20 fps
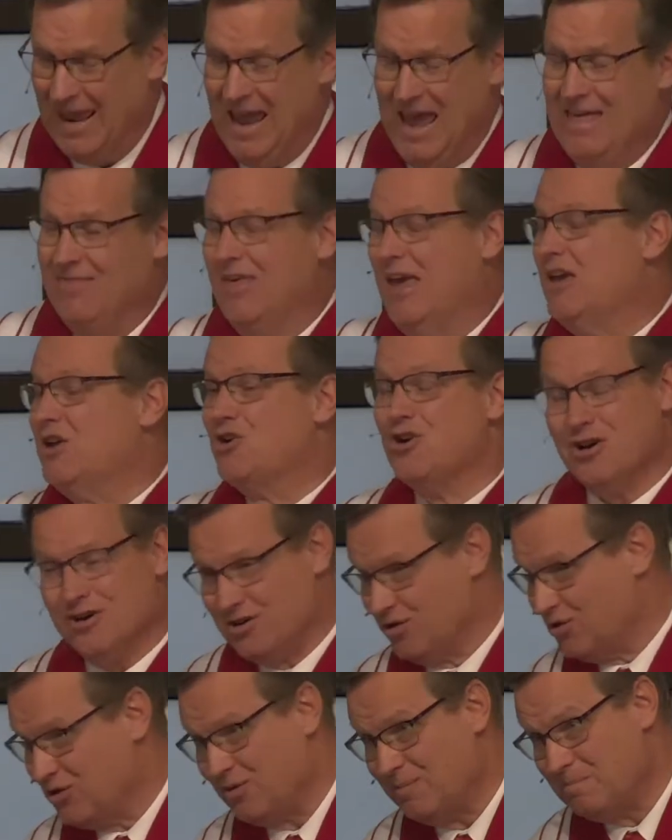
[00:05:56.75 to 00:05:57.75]
And they
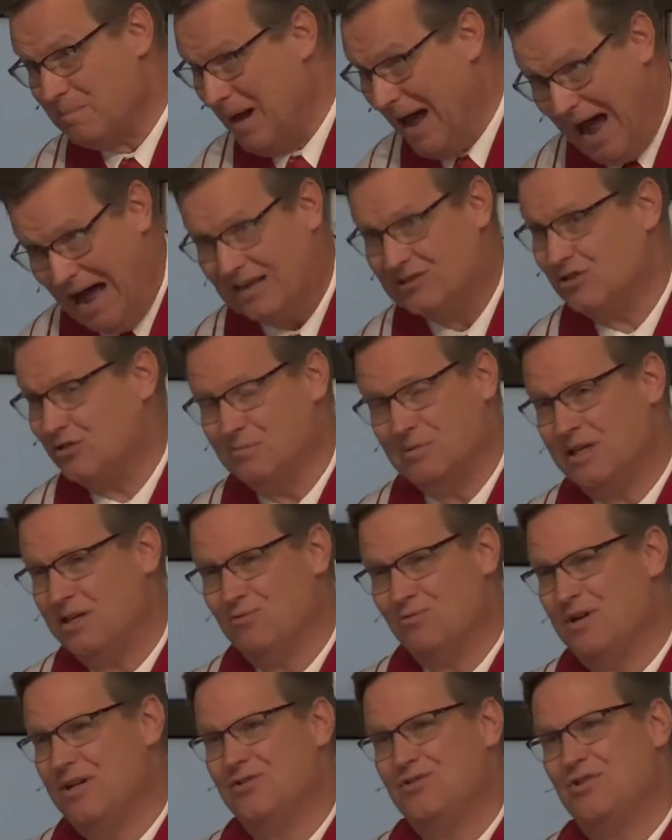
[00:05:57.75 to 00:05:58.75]
couldn't possibly
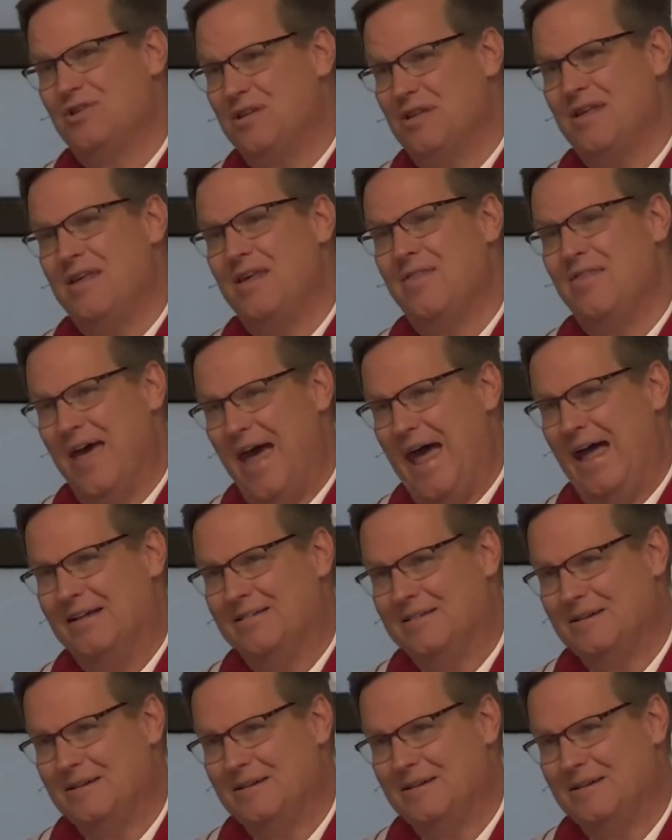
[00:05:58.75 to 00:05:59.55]
risk that.